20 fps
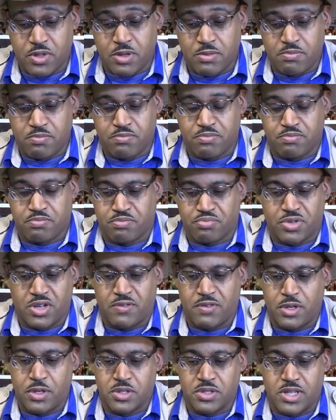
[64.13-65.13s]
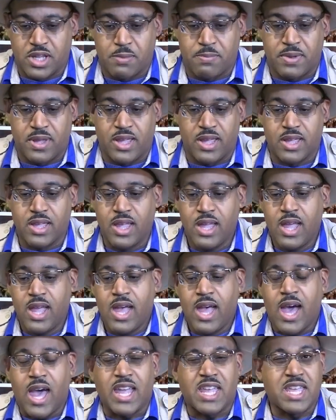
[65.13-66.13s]
the preview sneak peek,
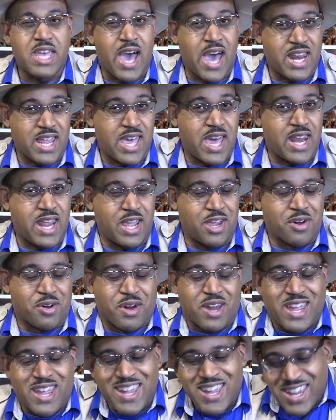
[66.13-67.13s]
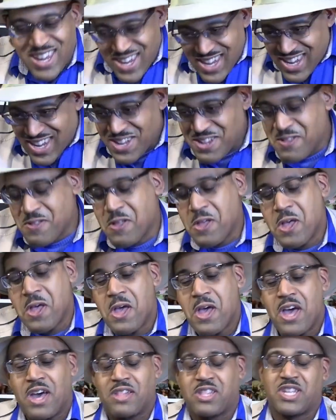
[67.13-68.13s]
I kind of got angry.
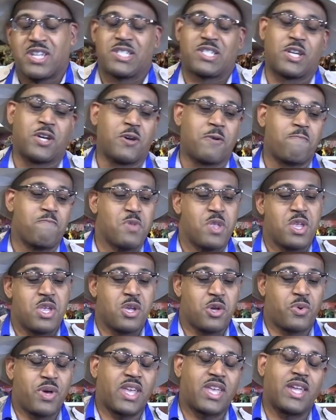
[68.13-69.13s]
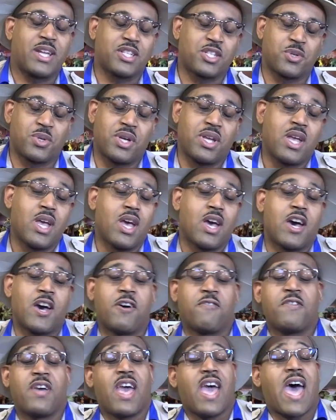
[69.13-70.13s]
So, quick history
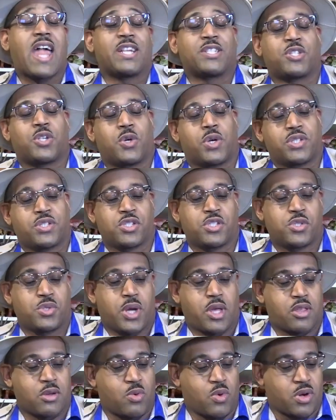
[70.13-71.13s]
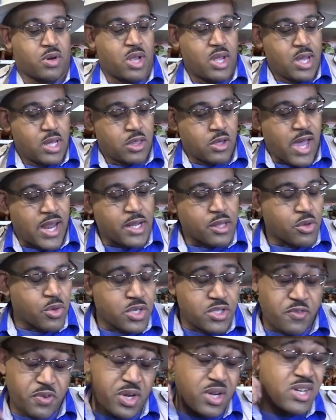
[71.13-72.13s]
of Allosaurus and Jurassic World. So
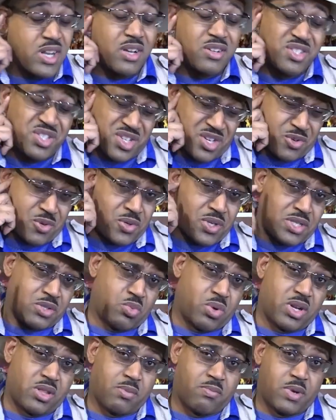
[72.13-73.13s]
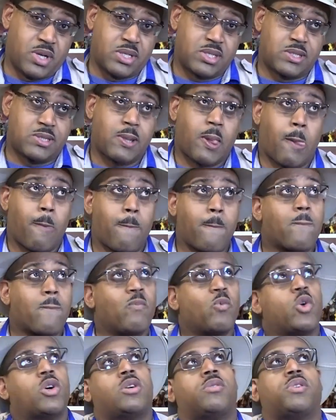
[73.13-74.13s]
Allosaurus, if you don't know in general, is one of the most,
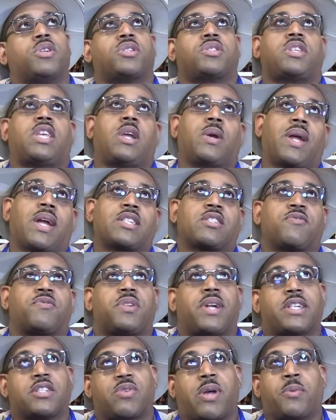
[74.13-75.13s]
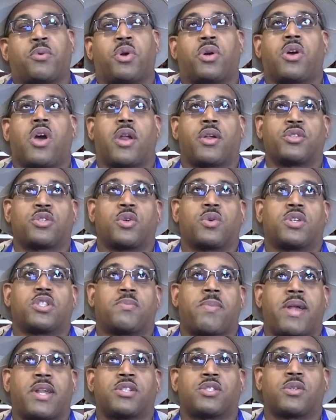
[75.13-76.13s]
well, there's T-Rex, Velociraptor, Carnotaurus,
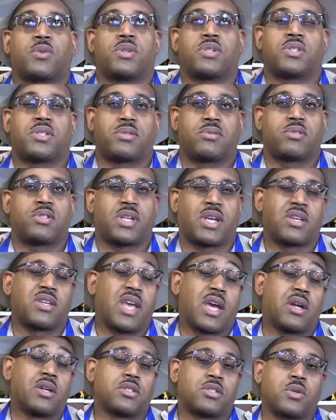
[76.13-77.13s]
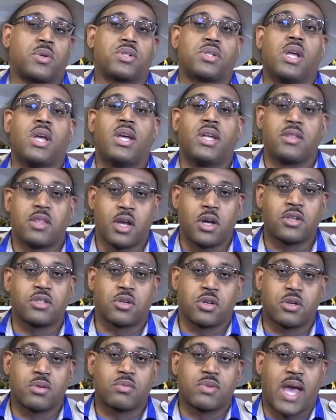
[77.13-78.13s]
Spinosaurus, Giganotosaurus. Those
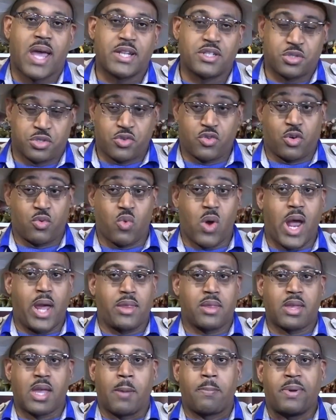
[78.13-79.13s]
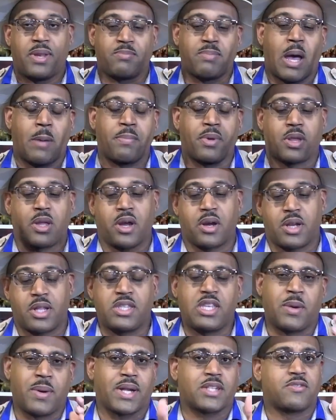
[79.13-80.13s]
are dinosaurs who are rising up in popularity.
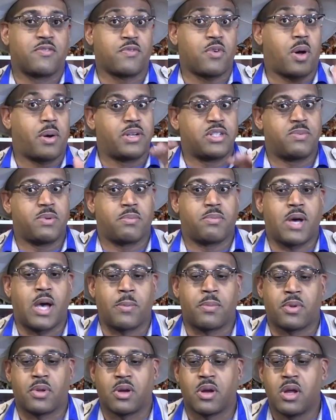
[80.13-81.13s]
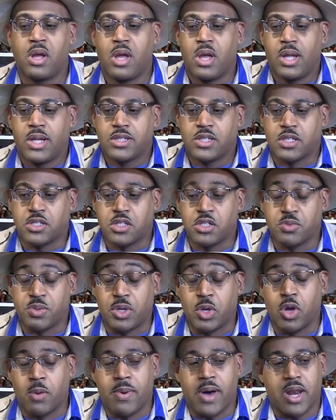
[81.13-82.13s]
T-Rex have always been popular, so as soon as we
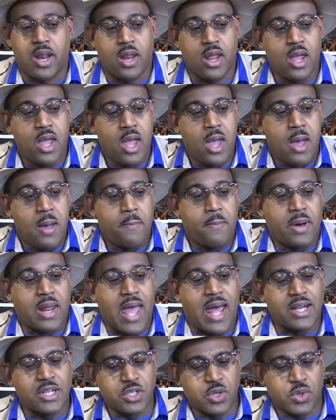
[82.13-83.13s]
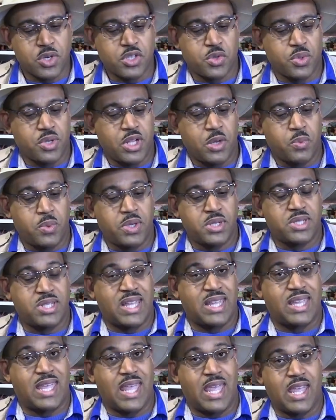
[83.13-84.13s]
know about it. But Allosaurus really was the
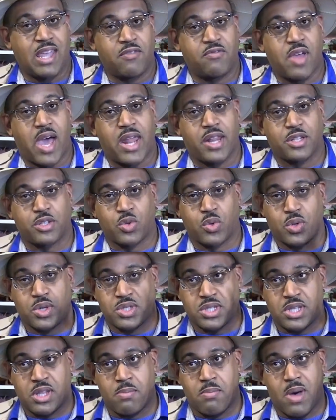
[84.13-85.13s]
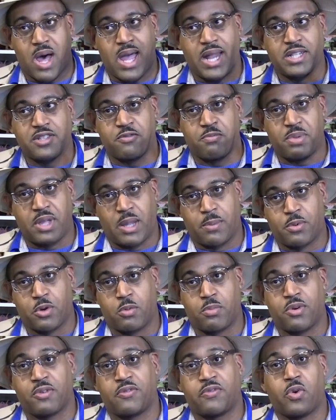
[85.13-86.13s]
king of dinosaurs in the minds of people
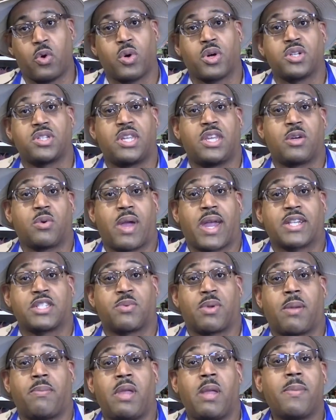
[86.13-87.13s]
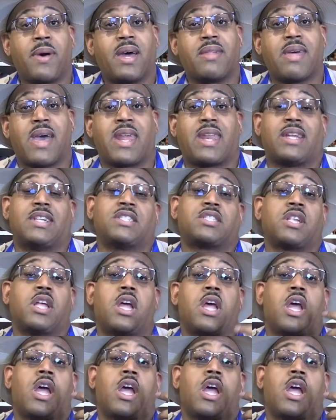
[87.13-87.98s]
before T-Rex. What I mean by that is,